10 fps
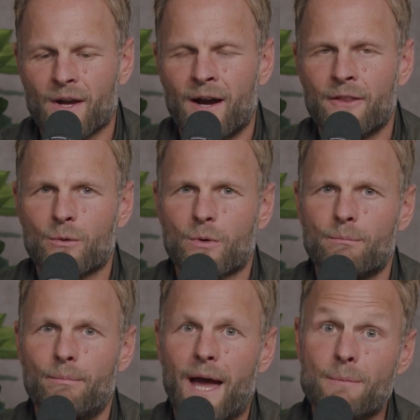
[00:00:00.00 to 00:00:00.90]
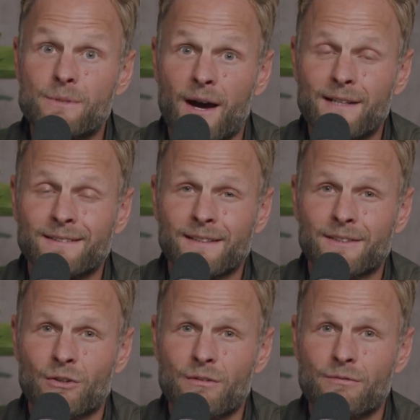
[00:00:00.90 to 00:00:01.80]
Either we're baptizing
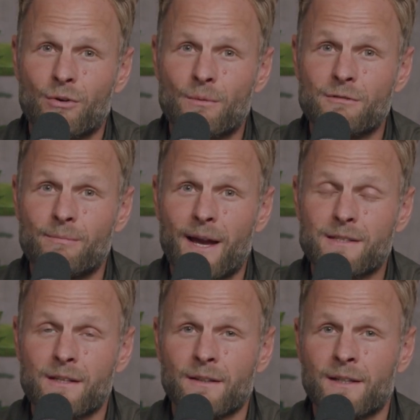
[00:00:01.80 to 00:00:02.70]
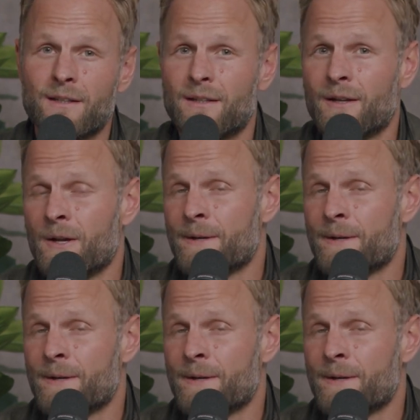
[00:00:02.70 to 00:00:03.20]
certain forms of masculinity,